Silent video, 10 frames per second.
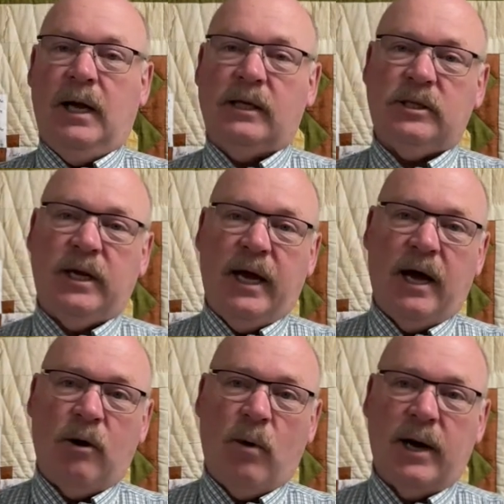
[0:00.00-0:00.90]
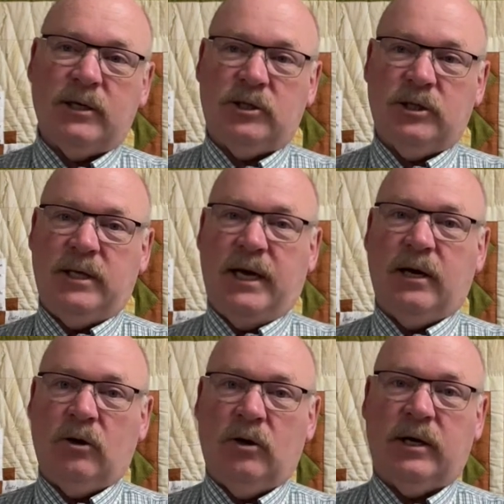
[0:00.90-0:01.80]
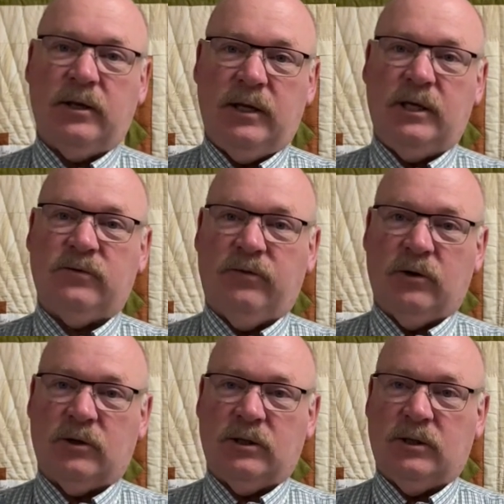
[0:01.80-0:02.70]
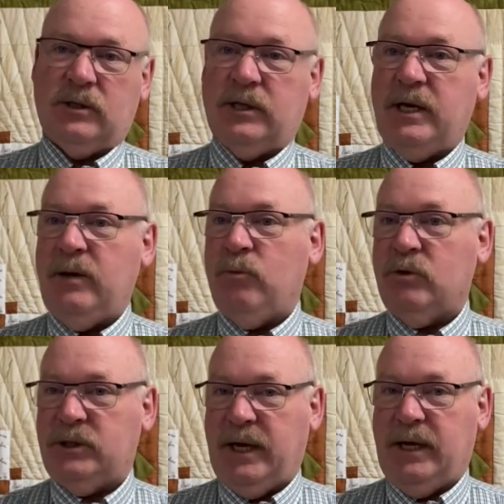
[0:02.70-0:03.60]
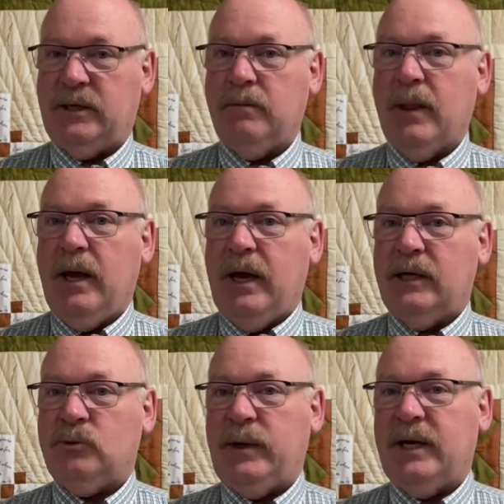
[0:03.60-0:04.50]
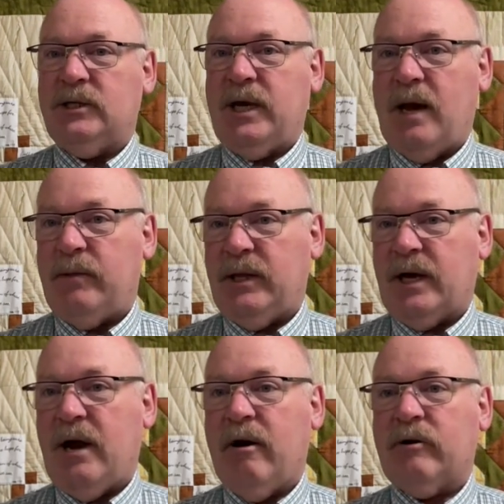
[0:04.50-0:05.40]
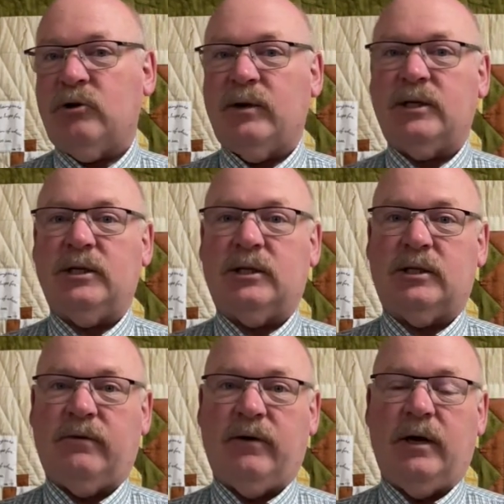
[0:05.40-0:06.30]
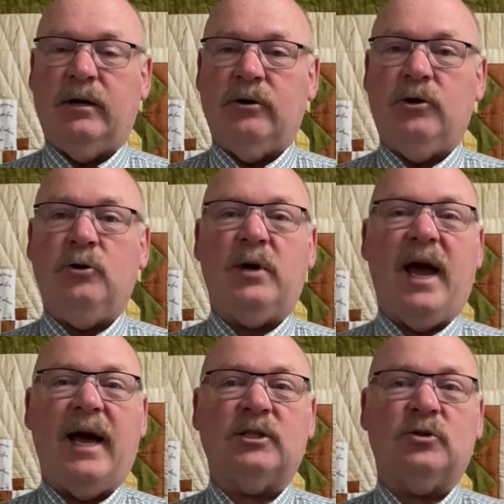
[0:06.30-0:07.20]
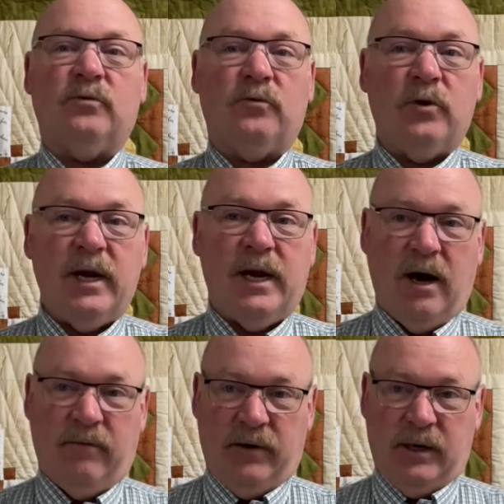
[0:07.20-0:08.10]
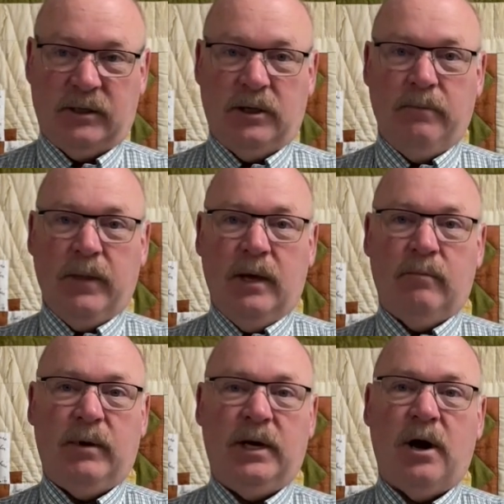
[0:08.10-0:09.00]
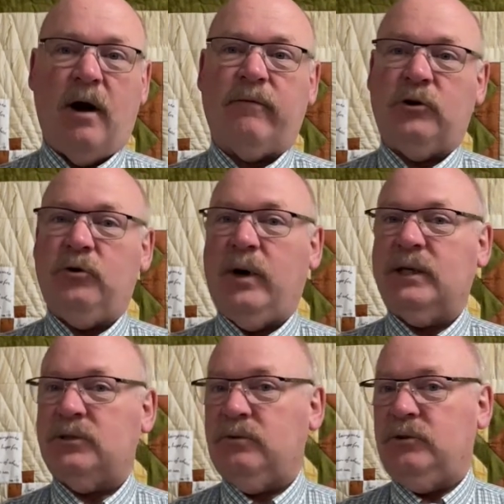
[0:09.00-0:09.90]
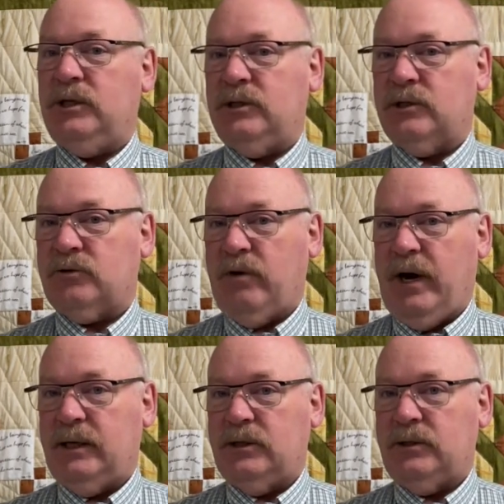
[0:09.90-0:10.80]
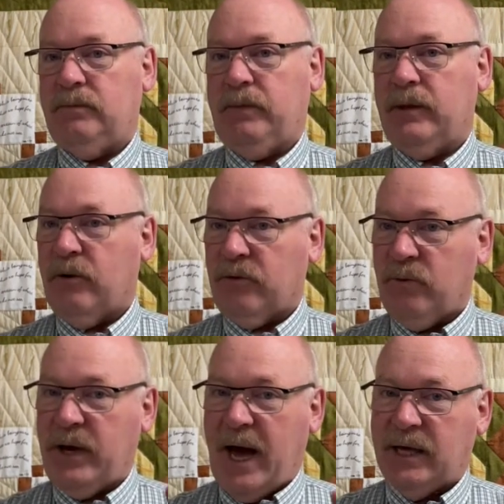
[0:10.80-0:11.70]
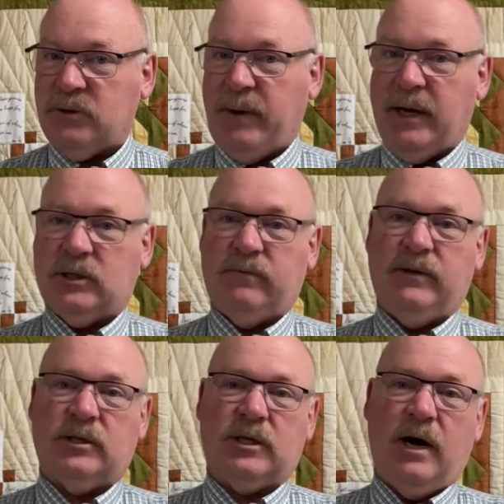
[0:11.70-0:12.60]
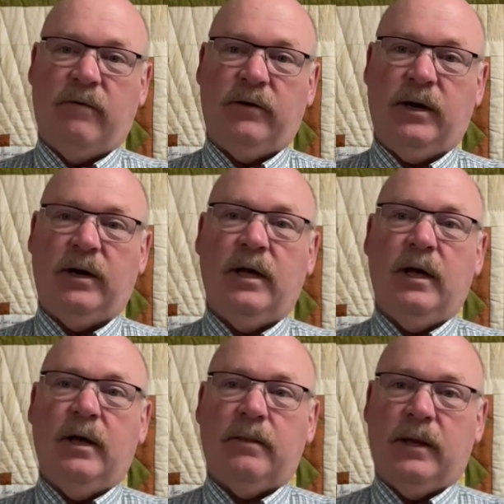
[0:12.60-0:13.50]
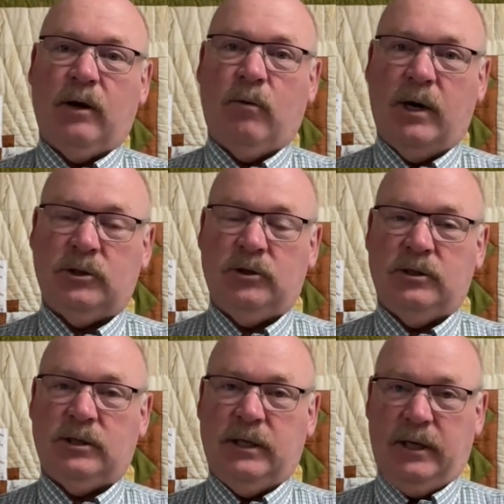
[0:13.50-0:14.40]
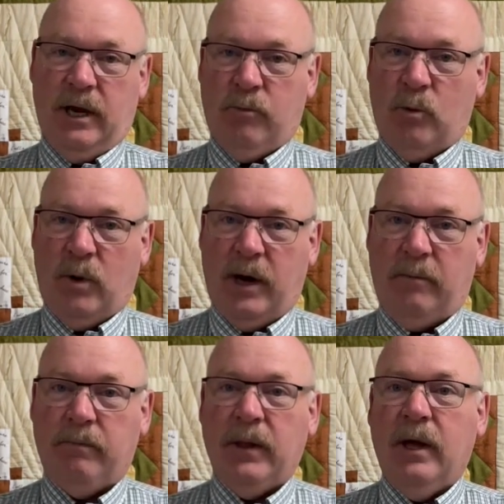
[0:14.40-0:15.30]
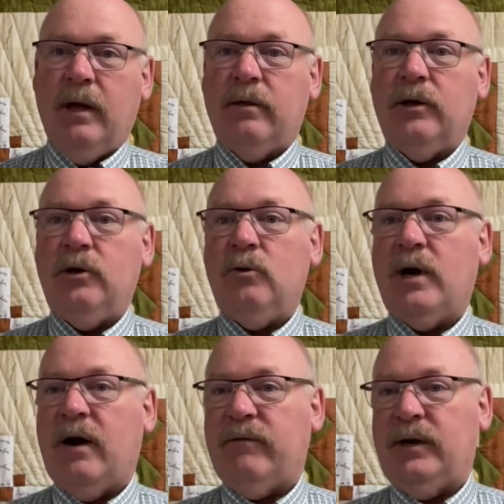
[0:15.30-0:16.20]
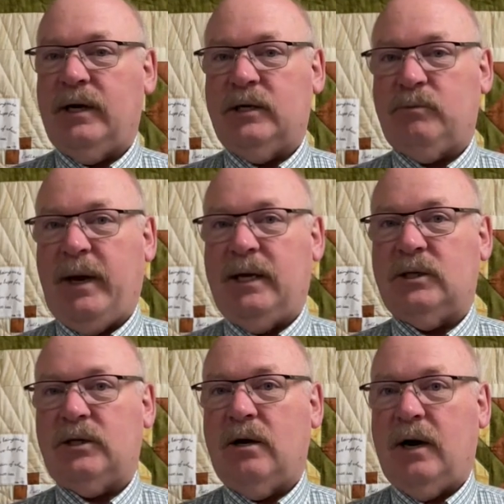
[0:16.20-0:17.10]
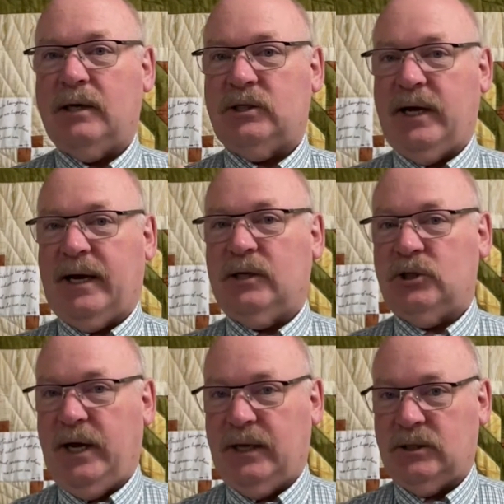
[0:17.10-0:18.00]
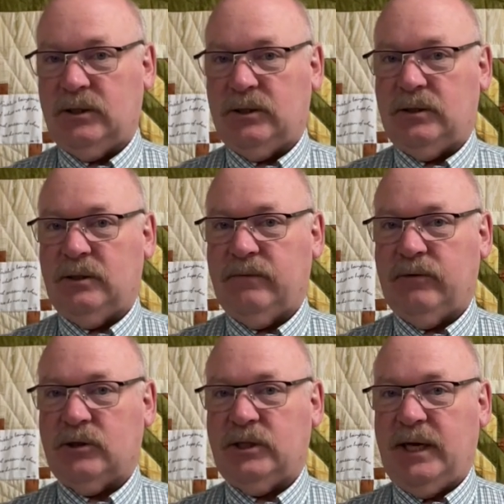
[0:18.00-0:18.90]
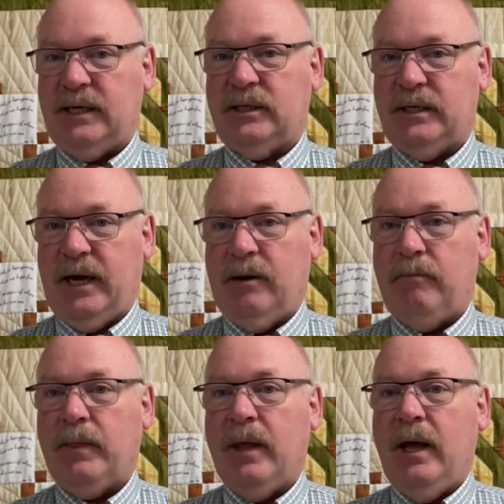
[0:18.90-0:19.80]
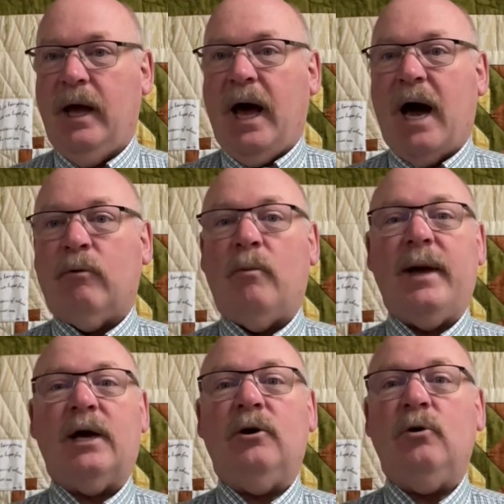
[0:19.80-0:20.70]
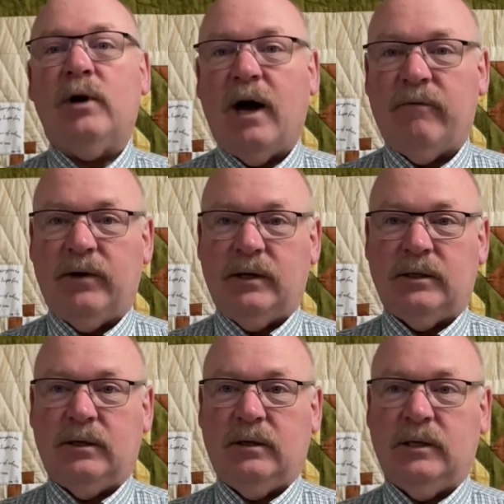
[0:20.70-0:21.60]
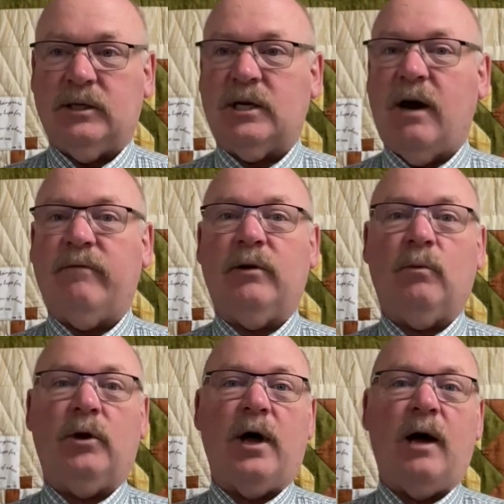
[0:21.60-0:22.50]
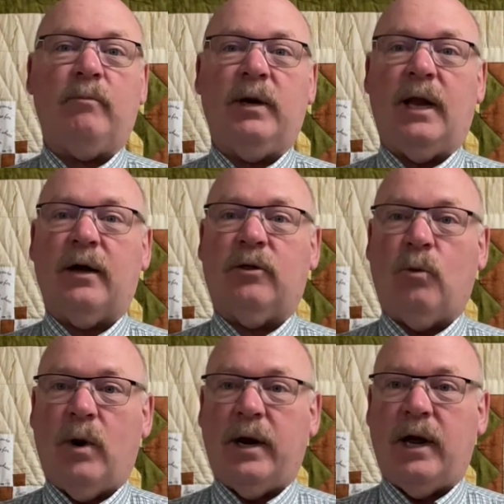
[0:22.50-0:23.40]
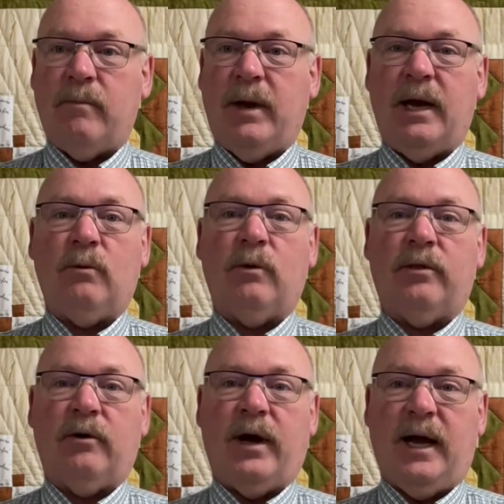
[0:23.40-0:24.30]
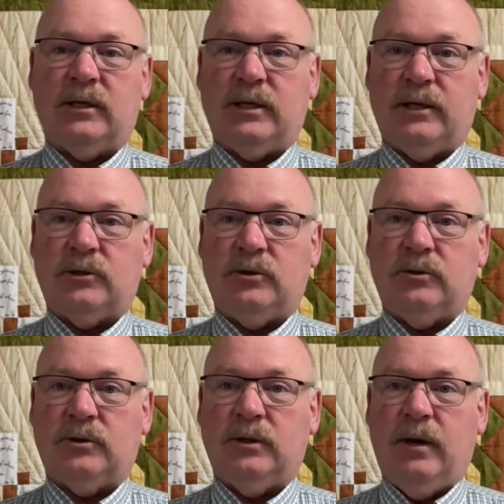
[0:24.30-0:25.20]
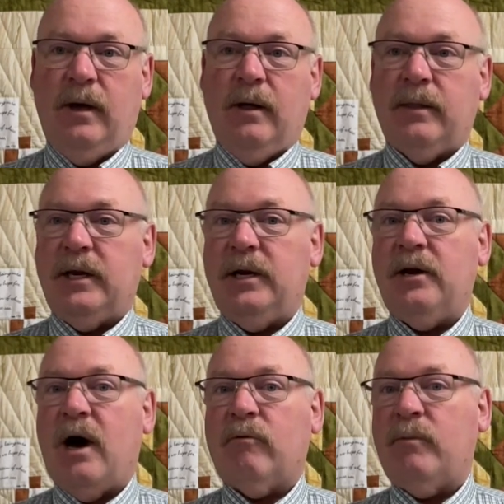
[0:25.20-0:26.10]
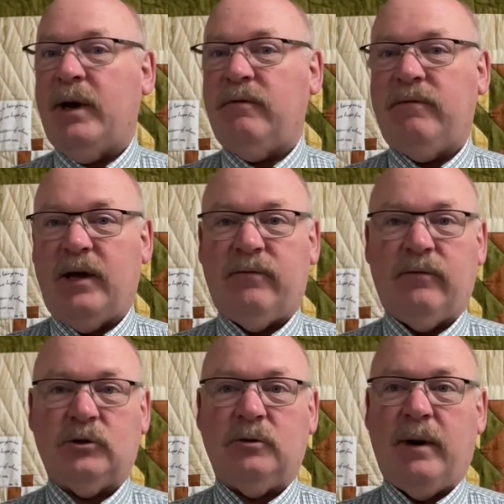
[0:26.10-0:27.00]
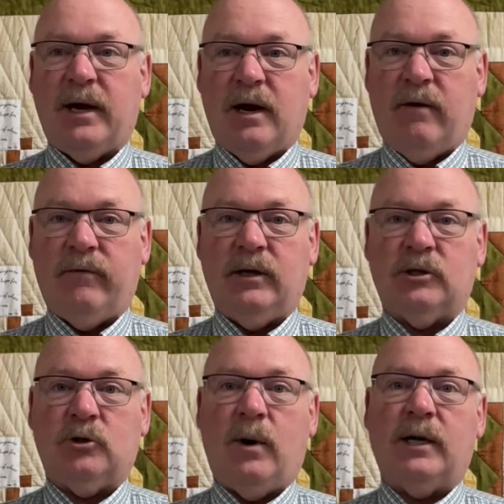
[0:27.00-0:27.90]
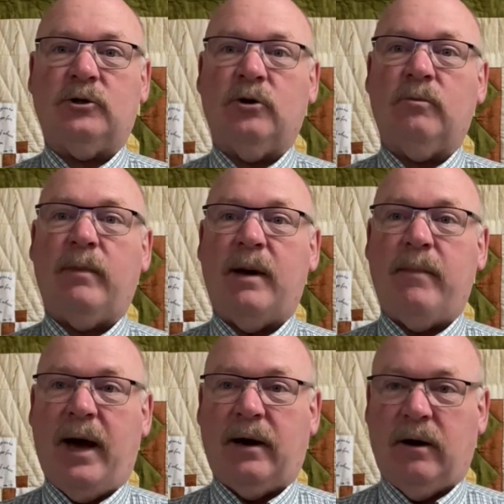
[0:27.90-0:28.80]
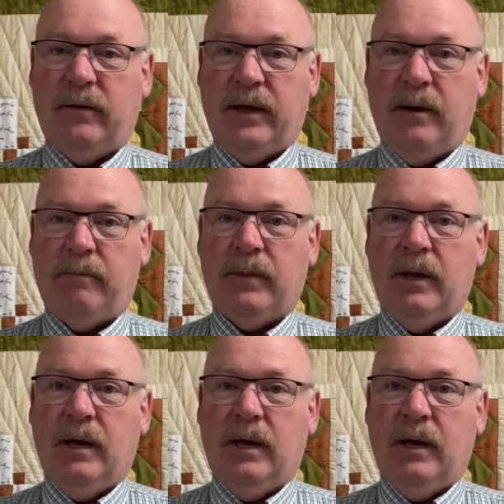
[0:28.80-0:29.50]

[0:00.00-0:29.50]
And today I want us to take a look at these verses in Hebrews 8 as we examine the characteristics of a new cancel free covenant being offered to us through Jesus Christ. There are three aspects of this covenant that I want you to see. Number one, the new covenant is based on second chances. Verses 8 to 10. I will make a new covenant. This covenant will not be like the one I made with their ancestors. They did not remain faithful to my covenant, so I turned my back on them.